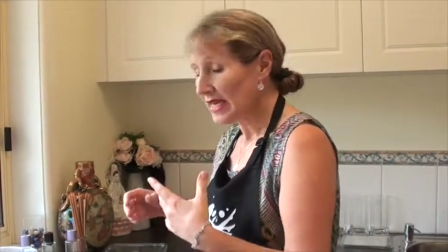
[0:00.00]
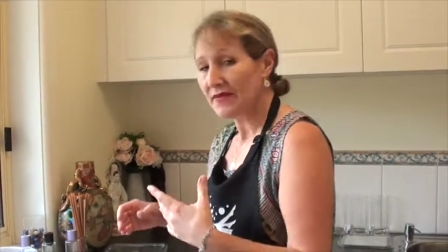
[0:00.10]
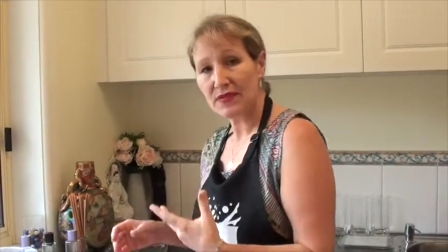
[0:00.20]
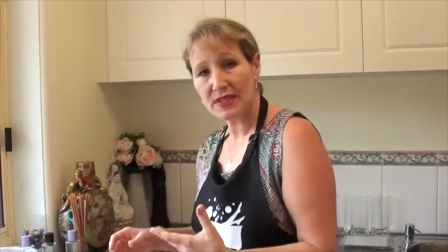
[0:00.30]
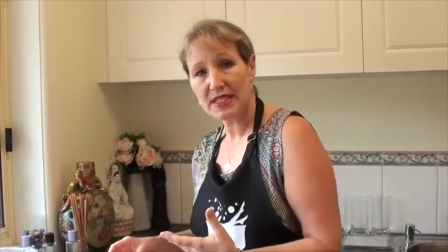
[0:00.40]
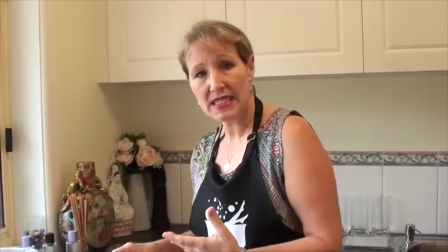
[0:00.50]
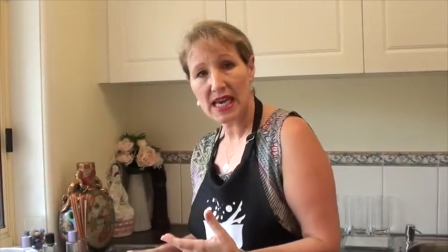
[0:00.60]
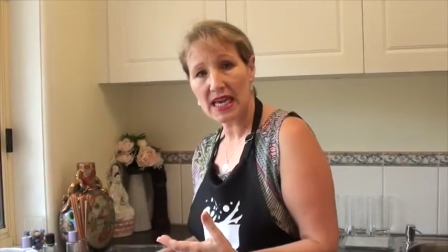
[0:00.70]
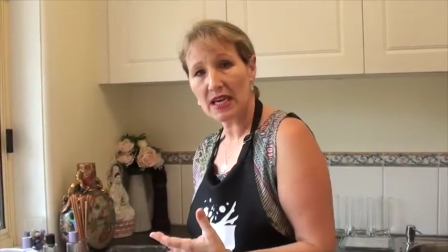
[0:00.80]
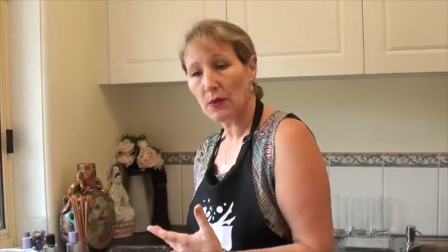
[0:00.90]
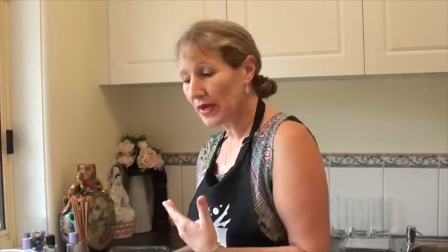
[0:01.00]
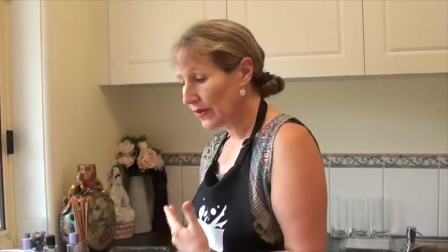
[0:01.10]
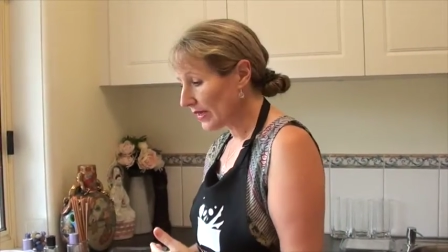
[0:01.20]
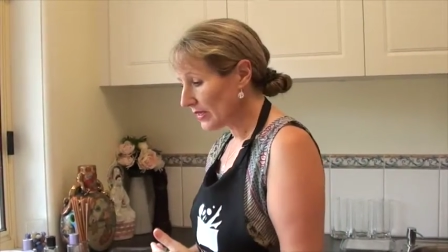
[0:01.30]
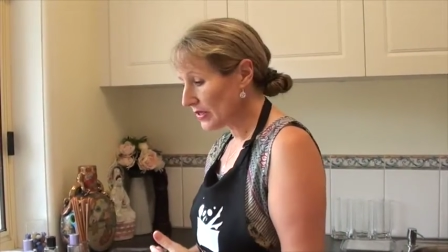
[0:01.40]
For today we're
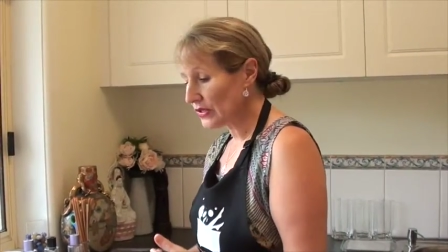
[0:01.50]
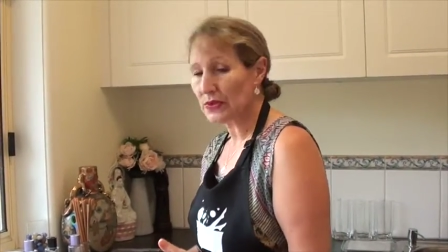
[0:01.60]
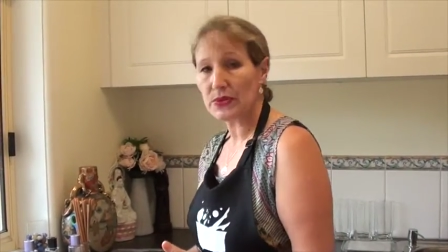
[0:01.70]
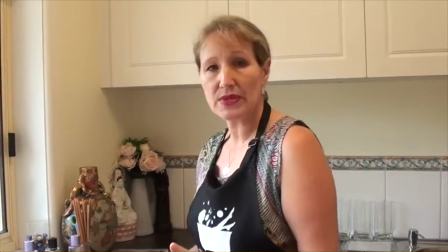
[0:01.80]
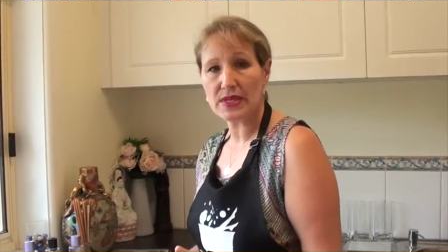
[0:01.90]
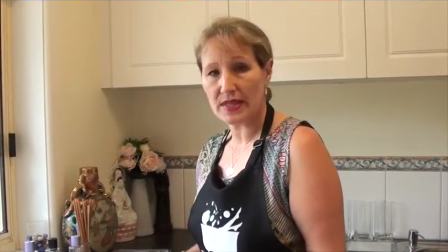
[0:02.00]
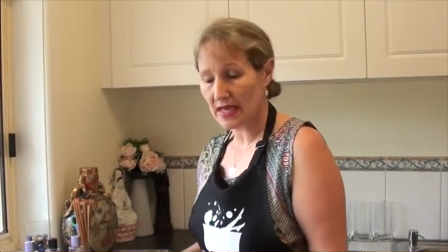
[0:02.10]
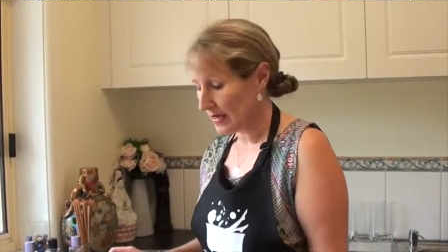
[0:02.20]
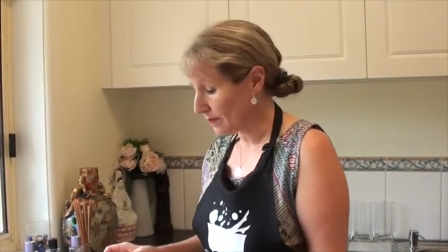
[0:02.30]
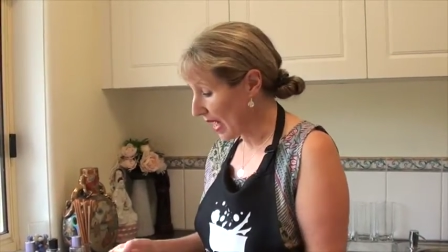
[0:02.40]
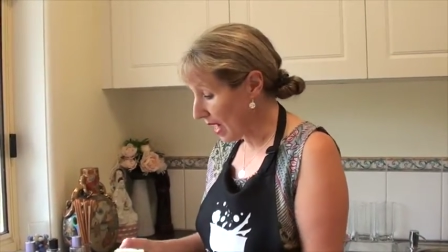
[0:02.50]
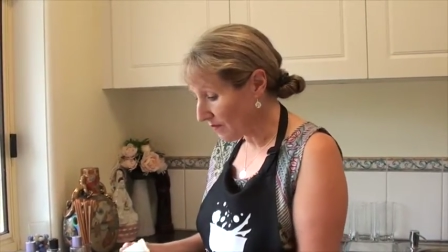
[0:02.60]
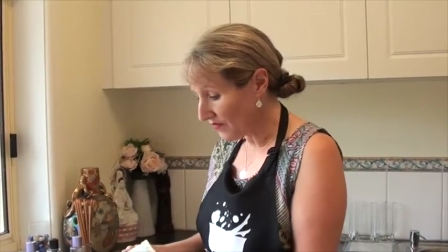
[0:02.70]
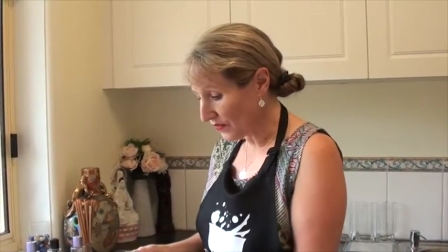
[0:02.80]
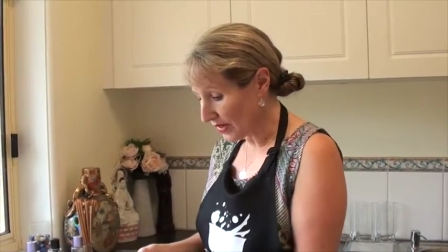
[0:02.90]
going to use the
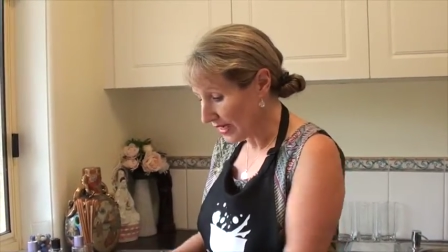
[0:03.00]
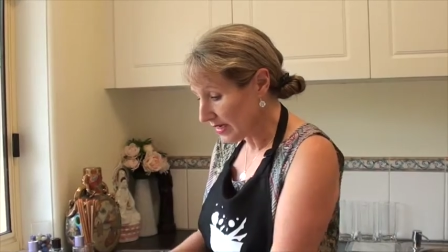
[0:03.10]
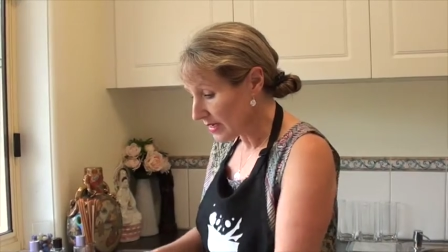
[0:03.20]
Palm Free